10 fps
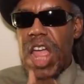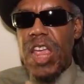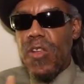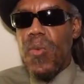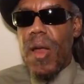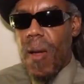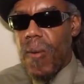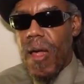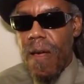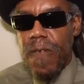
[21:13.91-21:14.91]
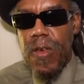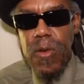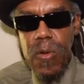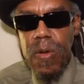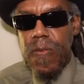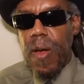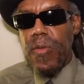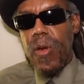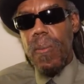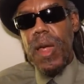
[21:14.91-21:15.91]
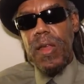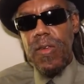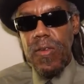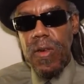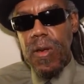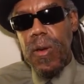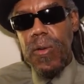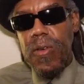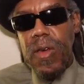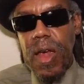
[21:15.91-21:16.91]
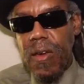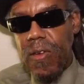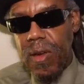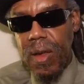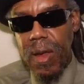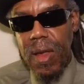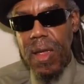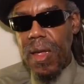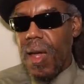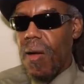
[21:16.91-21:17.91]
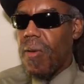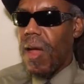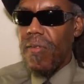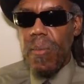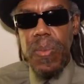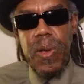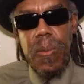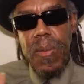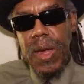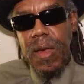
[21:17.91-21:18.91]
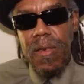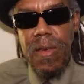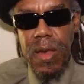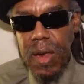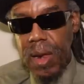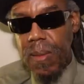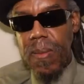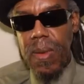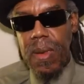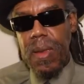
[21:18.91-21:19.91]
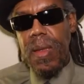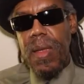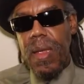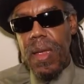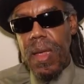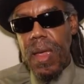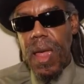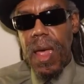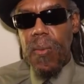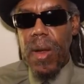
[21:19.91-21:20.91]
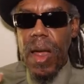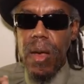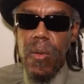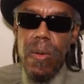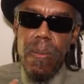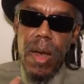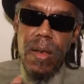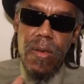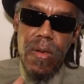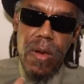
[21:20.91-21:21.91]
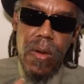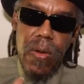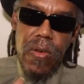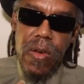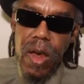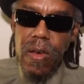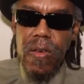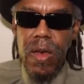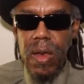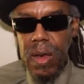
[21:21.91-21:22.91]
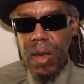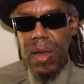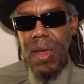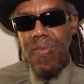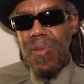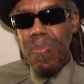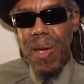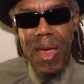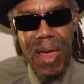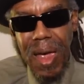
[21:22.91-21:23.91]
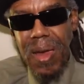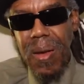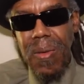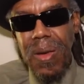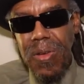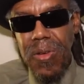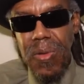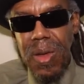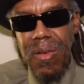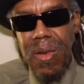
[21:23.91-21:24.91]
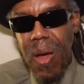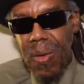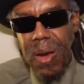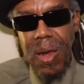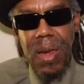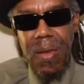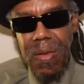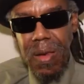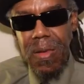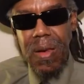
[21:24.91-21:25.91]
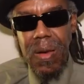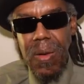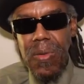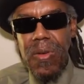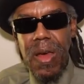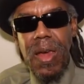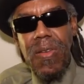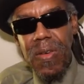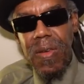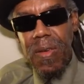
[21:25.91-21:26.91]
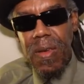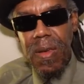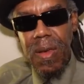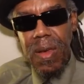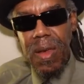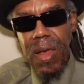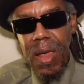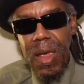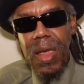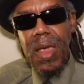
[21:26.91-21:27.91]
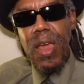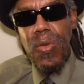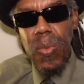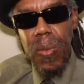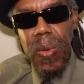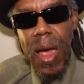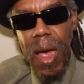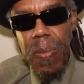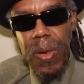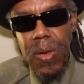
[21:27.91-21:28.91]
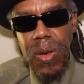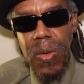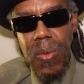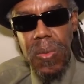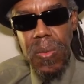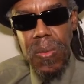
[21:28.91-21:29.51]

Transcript: Guess what I would have to do if I was going to make this negotiation? I would have to build me a team. And when I go to make this negotiation, if you back out here on these streets talking against these negotiations, guess what will happen to you?